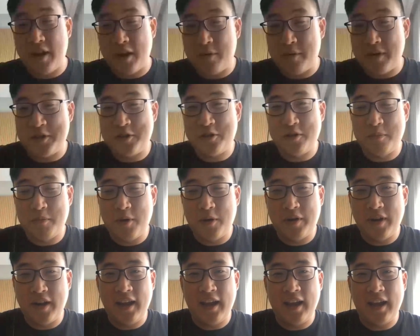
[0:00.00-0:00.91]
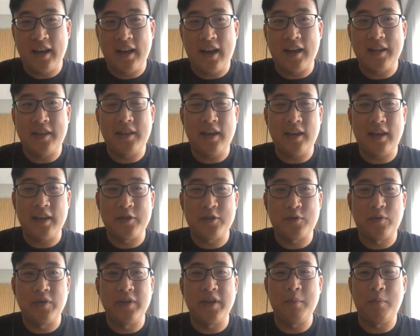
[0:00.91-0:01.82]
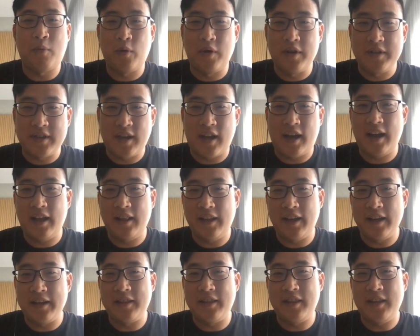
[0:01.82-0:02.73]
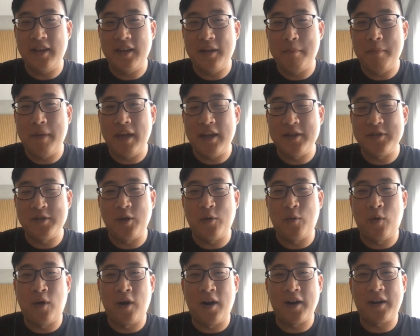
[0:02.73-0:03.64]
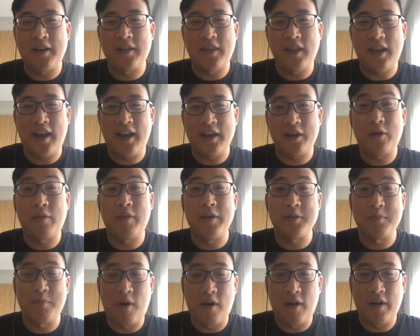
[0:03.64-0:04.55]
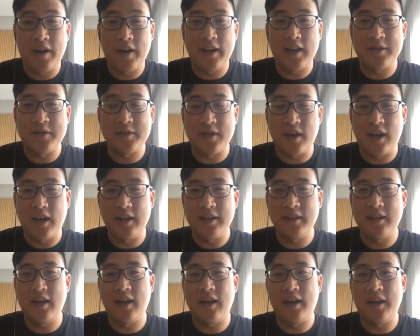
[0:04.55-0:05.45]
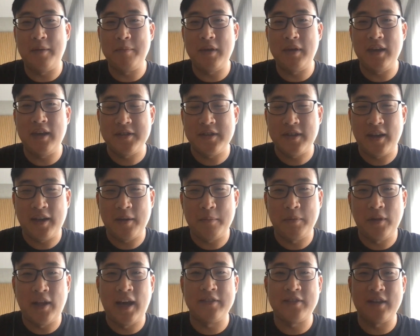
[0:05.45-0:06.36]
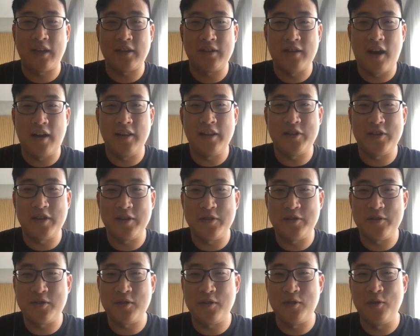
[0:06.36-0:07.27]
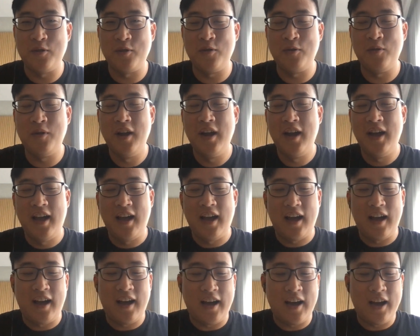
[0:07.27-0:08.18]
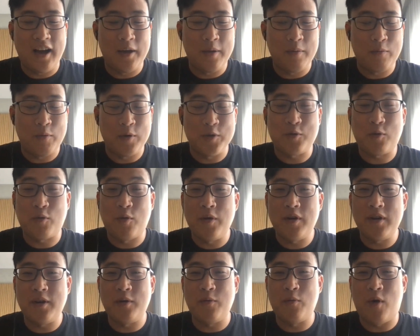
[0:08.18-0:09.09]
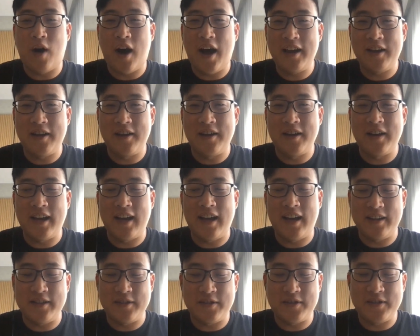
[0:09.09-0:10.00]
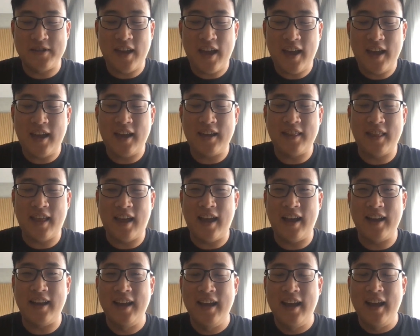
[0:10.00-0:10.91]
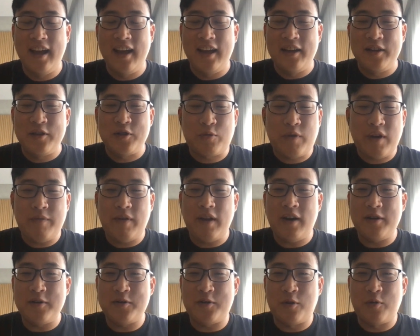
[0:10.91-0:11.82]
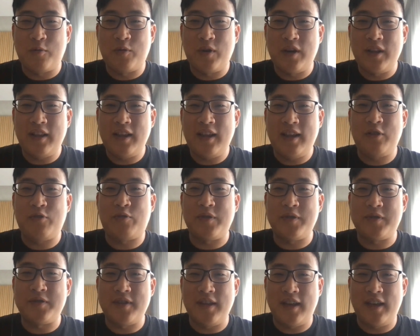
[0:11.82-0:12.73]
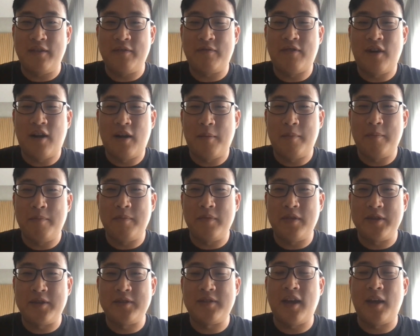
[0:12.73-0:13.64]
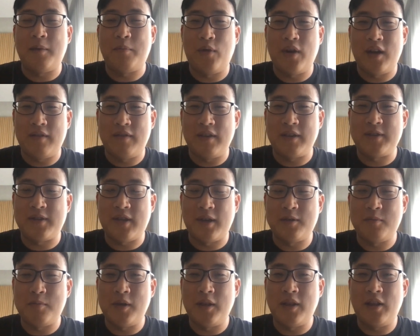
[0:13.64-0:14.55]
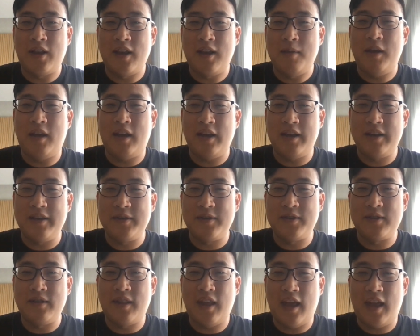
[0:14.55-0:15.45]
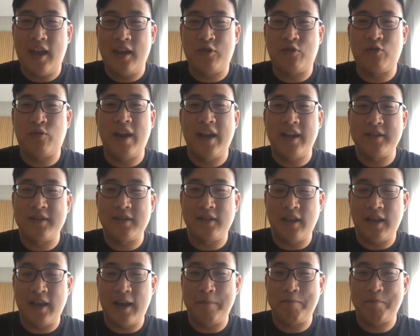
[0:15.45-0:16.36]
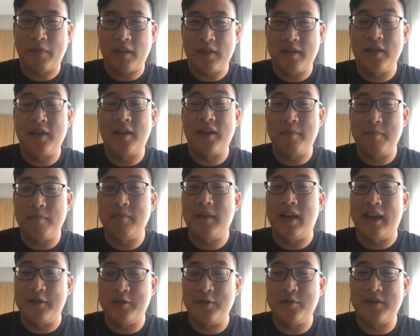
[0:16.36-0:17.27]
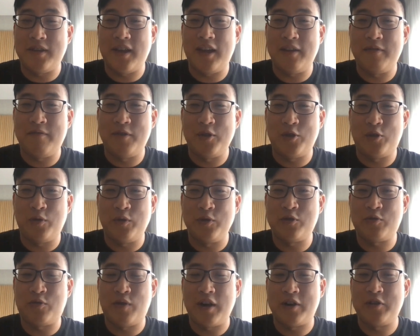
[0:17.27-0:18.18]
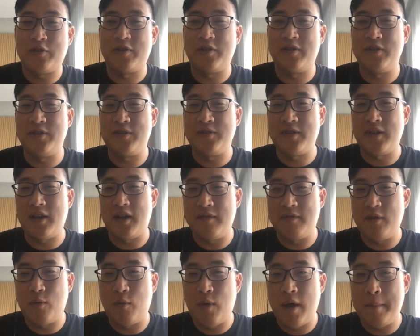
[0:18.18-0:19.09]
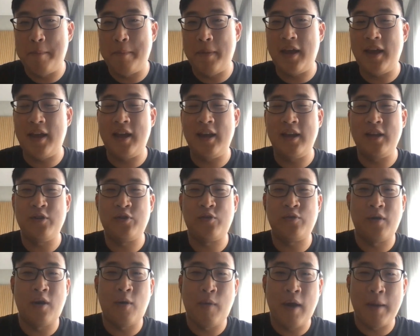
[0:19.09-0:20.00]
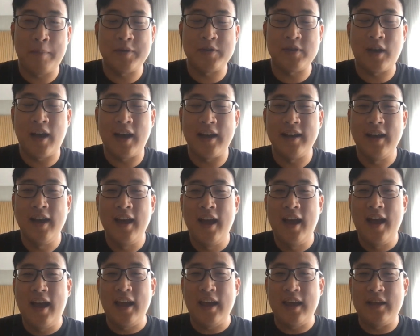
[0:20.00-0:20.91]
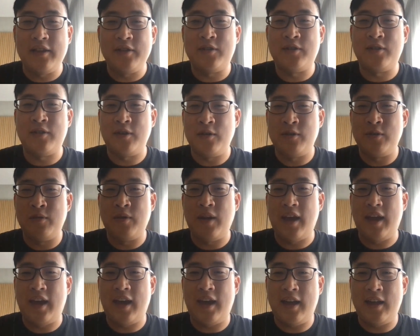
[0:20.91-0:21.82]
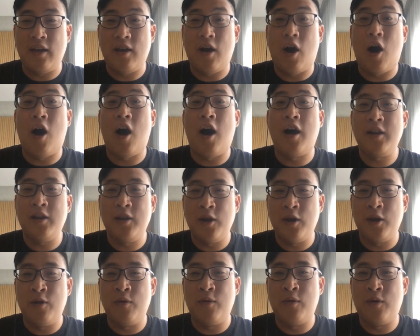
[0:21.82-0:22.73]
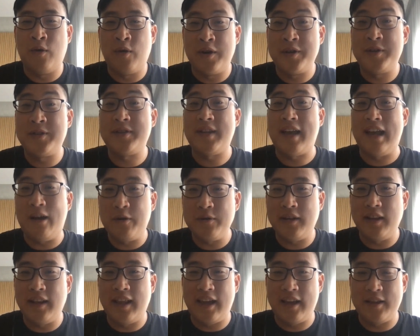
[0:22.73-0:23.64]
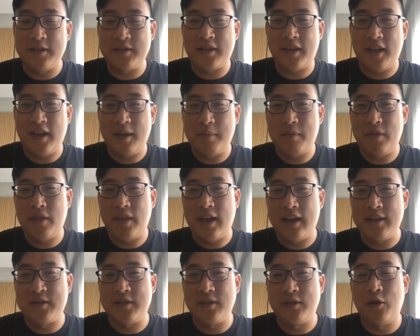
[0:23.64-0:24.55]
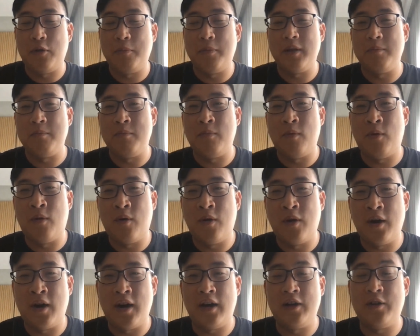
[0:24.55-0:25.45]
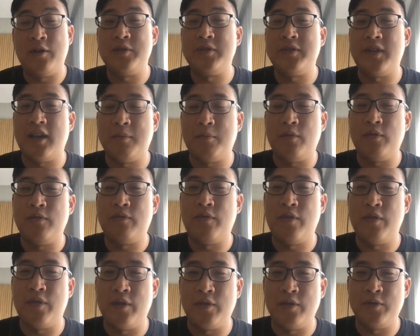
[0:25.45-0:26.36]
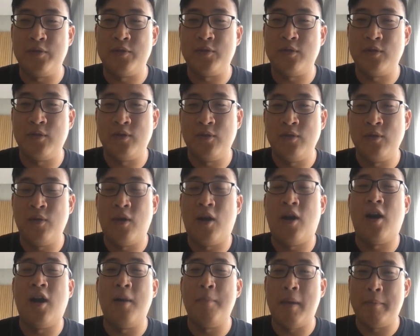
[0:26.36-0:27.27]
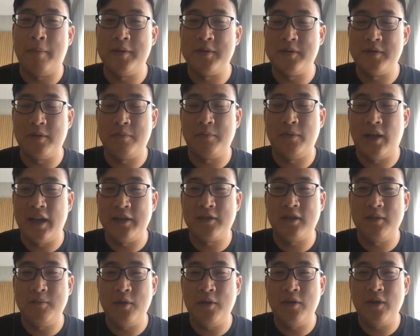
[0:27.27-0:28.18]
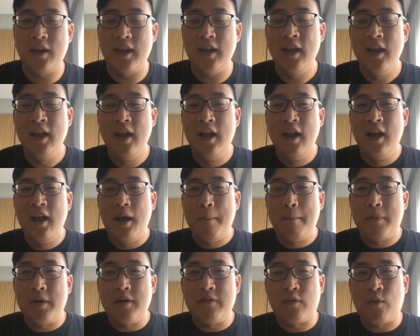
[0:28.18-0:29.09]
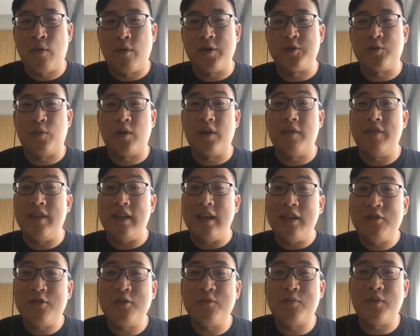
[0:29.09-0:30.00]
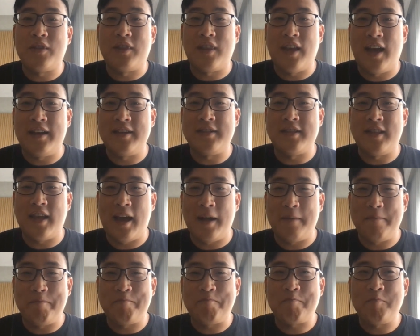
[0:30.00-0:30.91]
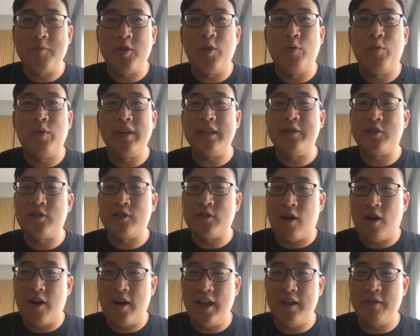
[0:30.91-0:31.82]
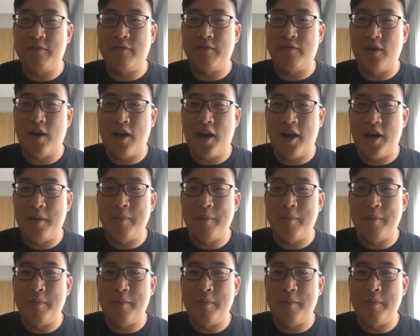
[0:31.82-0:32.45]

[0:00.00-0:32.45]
question, Mona. And I think it's really important to highlight the amazing work that Chris Morey has done. He's a blind technologist who was quoted in Wired as saying that screen readers are really interesting from the standpoint of accessibility because they translate the, as you said, visual structures of a web page or a website into a audio or sound landscape that's a little bit more understandable for those who are members of the blind community. But of course, one of the issues with that is that you're really starting from a